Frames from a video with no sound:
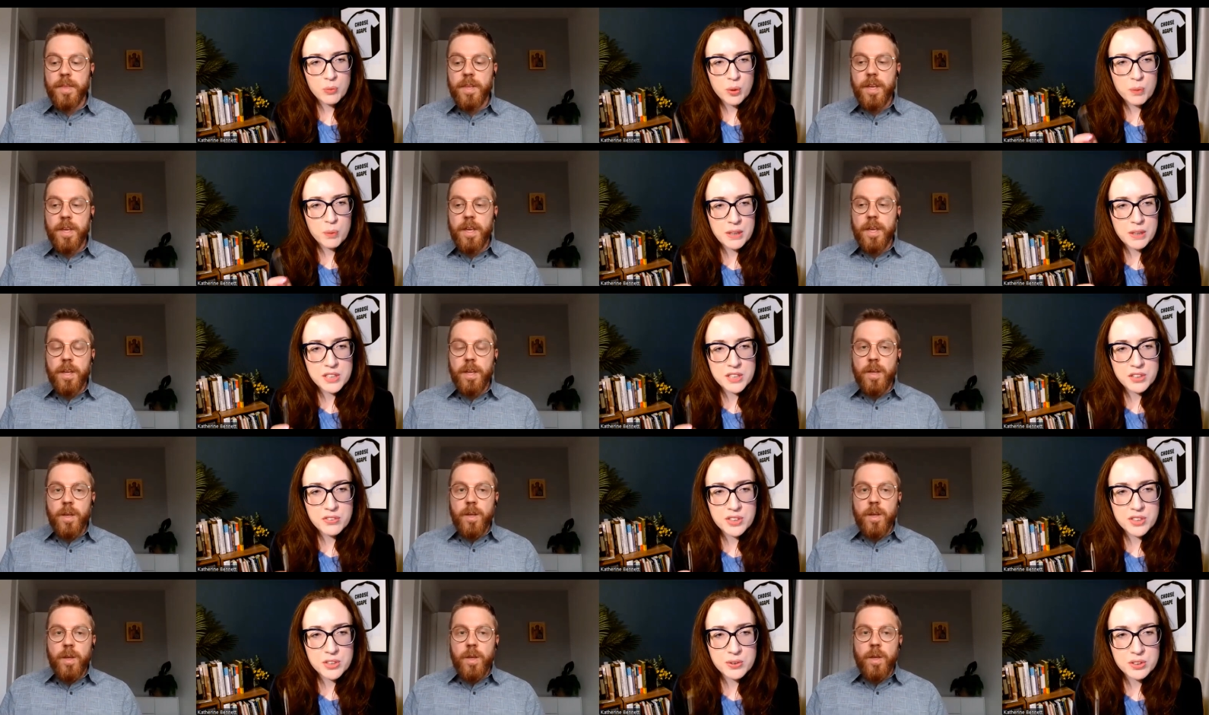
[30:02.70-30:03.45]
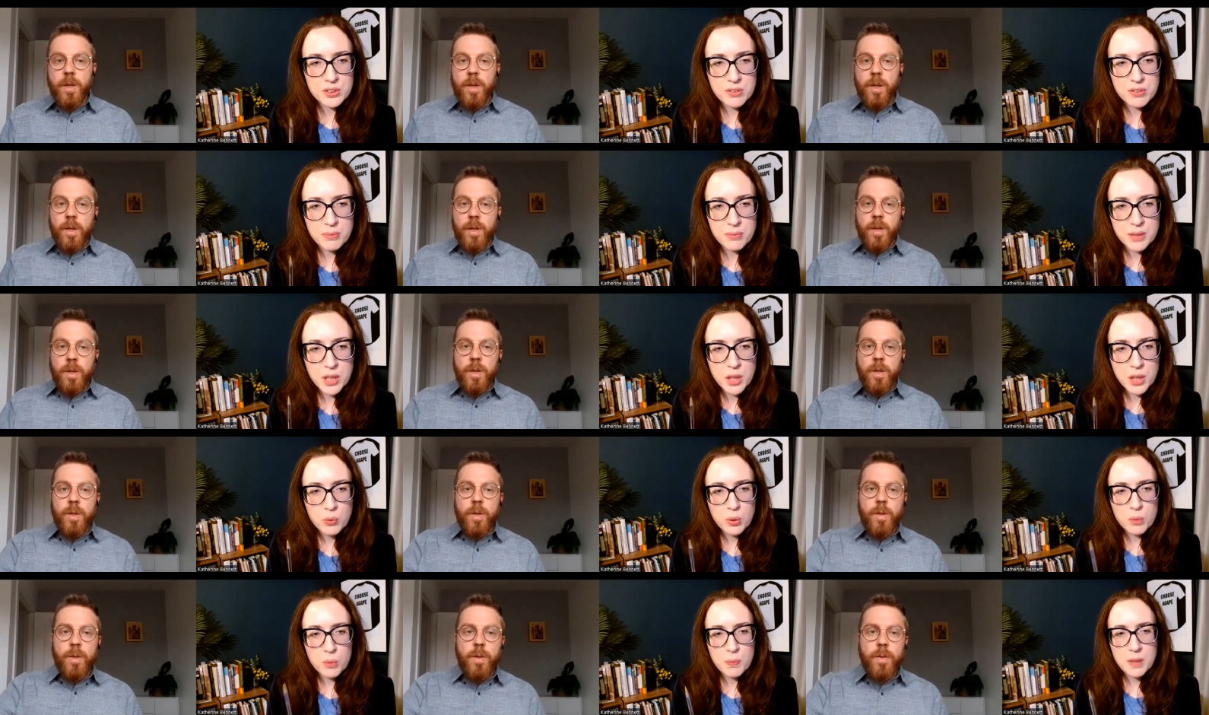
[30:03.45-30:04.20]
Speaker 1: what about? Sorry to interrupt.
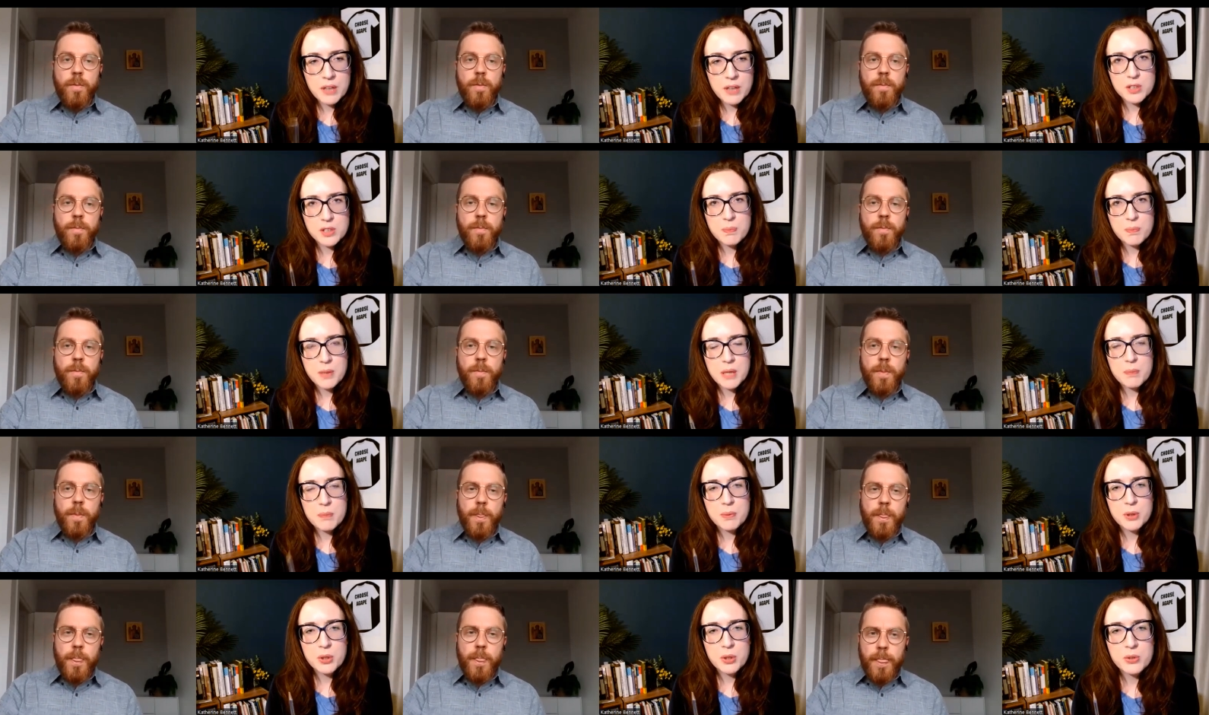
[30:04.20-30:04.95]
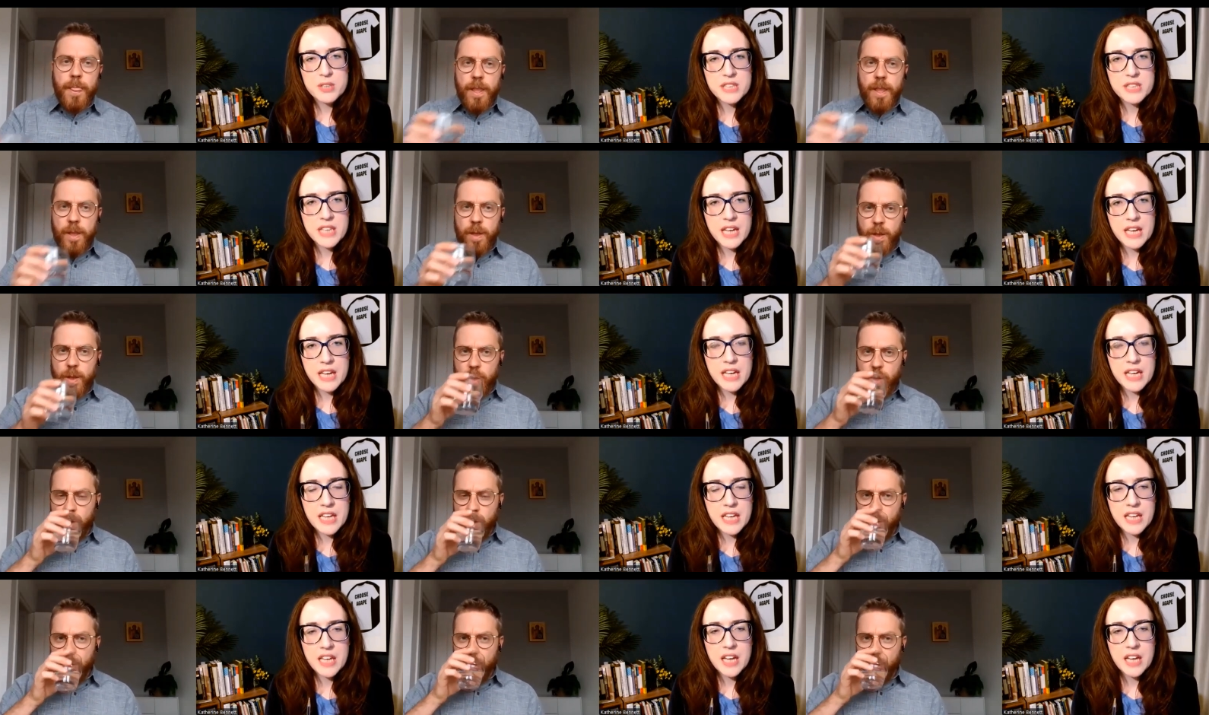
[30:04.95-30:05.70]
What about to people who
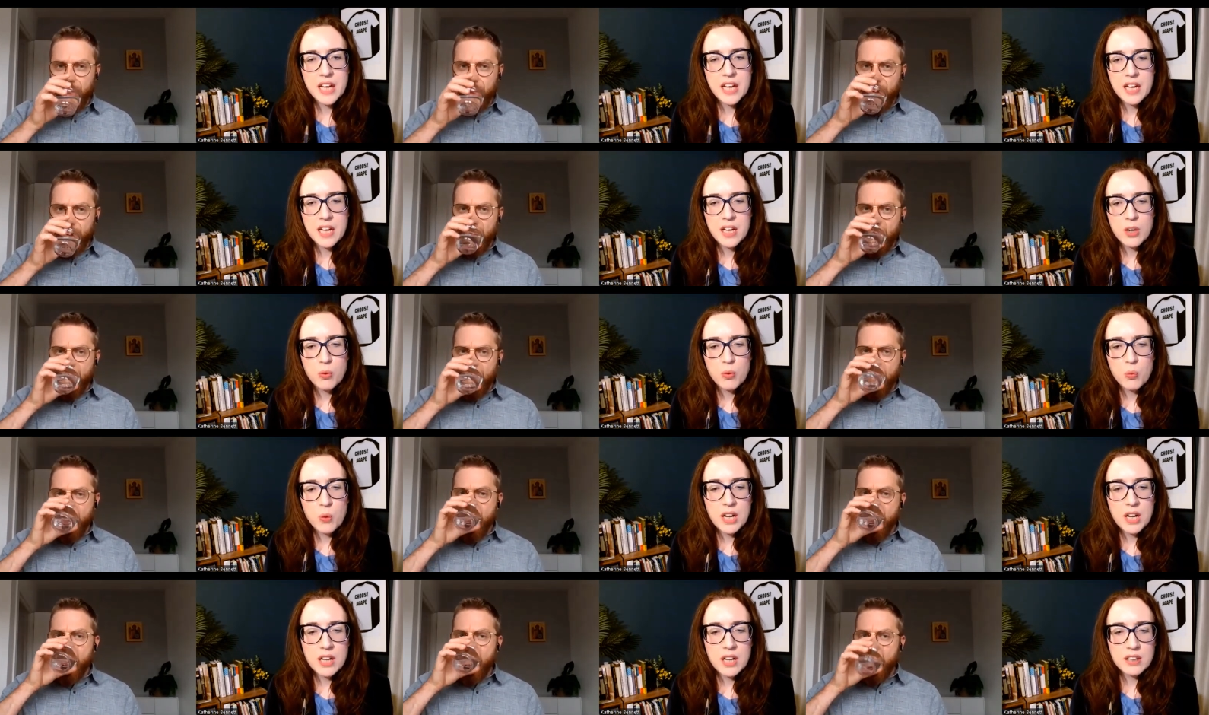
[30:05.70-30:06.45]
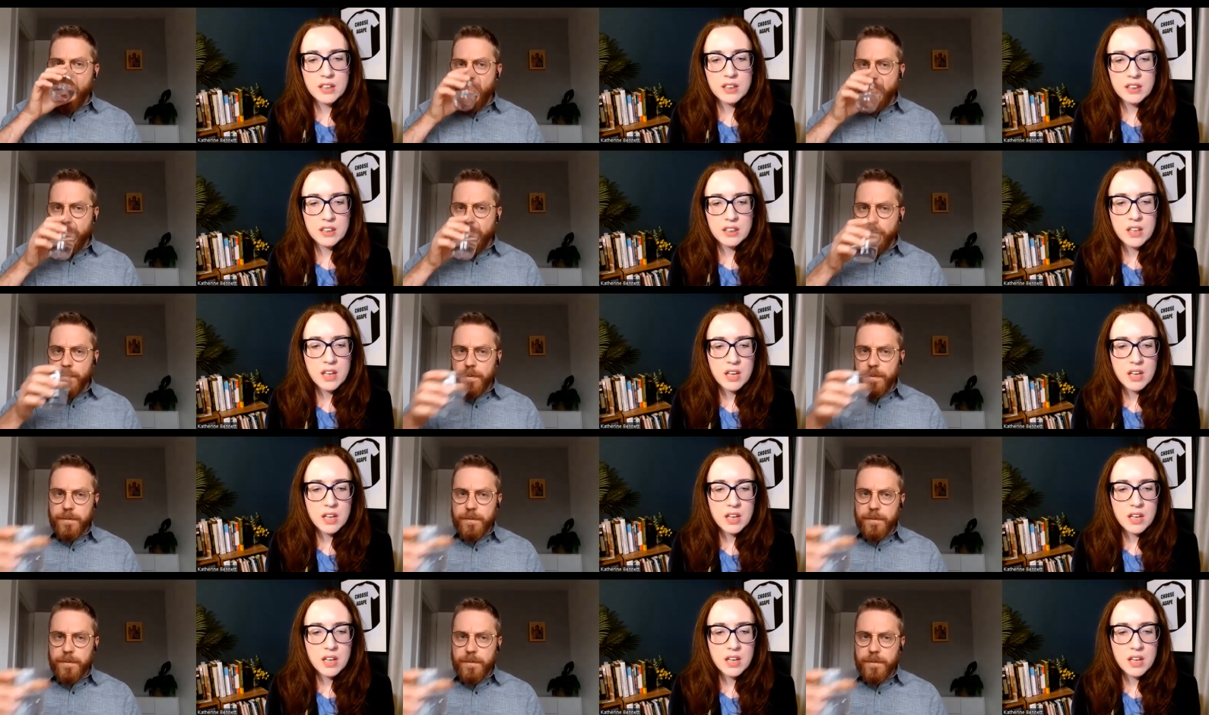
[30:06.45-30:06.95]
say, well?